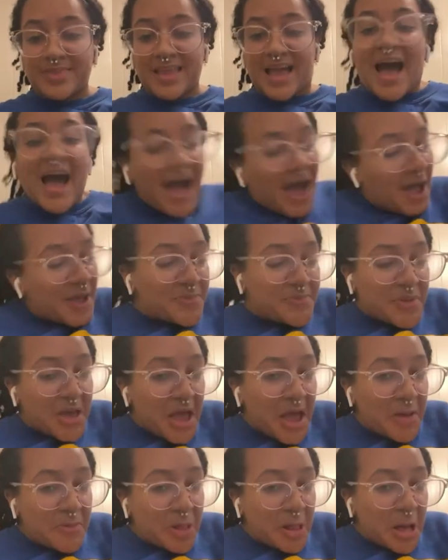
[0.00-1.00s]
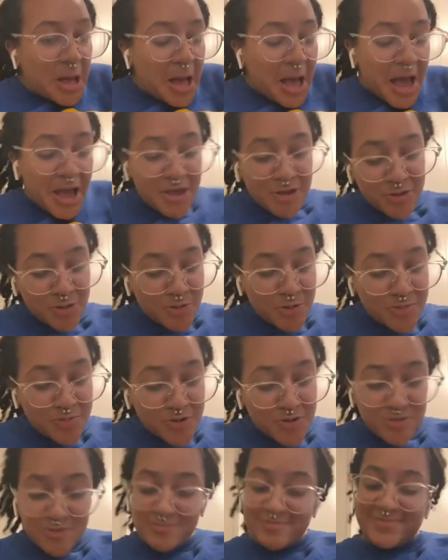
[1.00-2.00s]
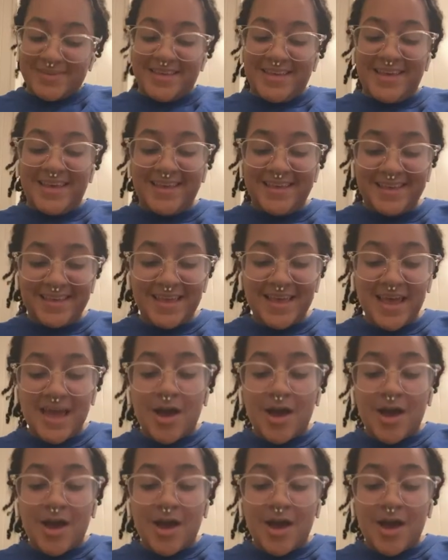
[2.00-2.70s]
Hi, Pamela. How you doing, boo?